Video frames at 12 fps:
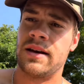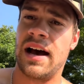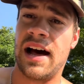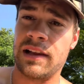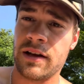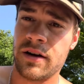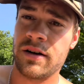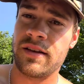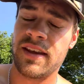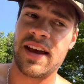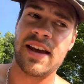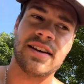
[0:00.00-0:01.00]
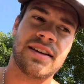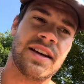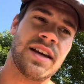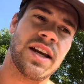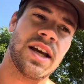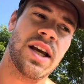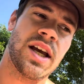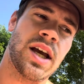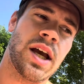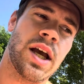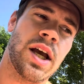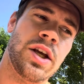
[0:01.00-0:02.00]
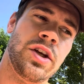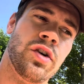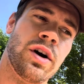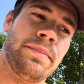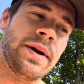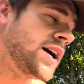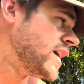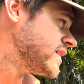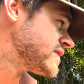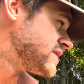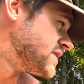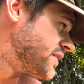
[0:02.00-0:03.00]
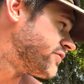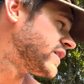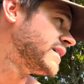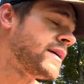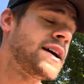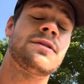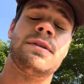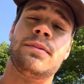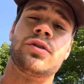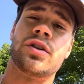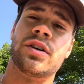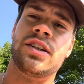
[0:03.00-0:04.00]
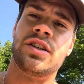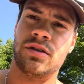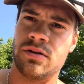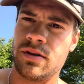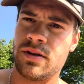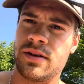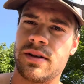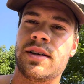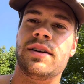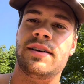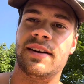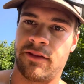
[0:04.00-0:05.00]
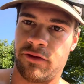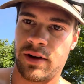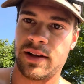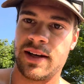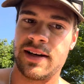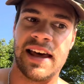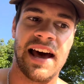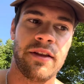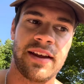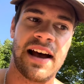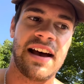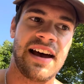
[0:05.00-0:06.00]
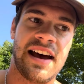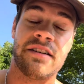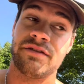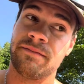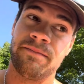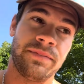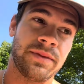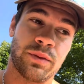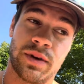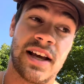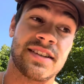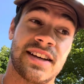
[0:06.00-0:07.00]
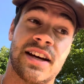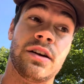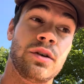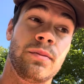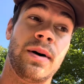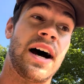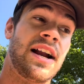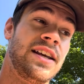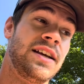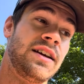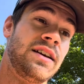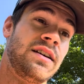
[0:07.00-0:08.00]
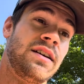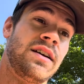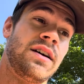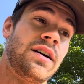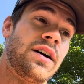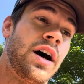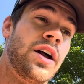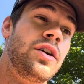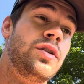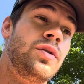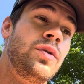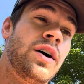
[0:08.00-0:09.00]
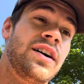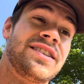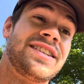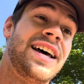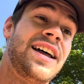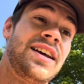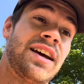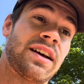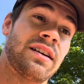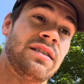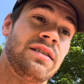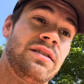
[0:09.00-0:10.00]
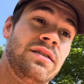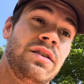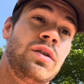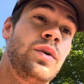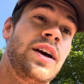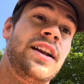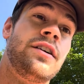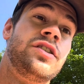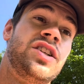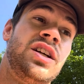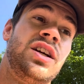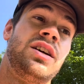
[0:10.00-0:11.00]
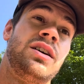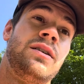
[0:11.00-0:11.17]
I learned that your appearance definitely makes people treat you differently. Now that I have what I say, a new body, a new aesthetic, new energy,